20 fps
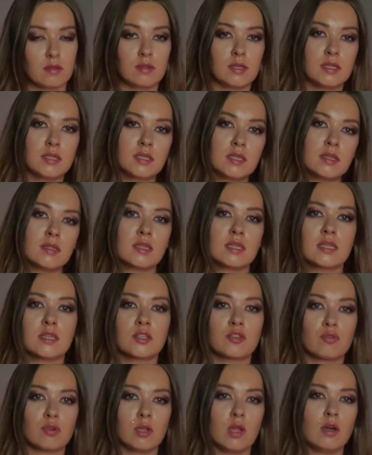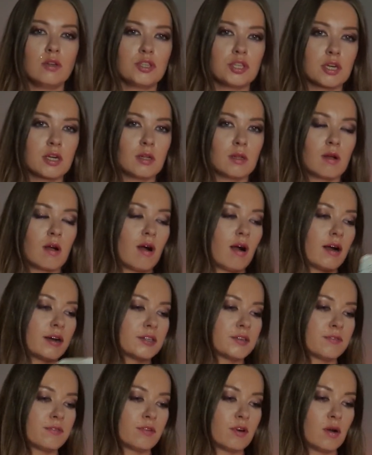this astrological
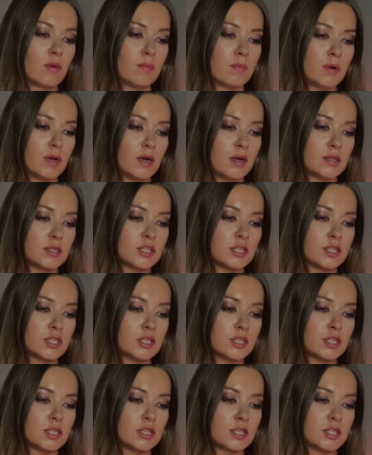card from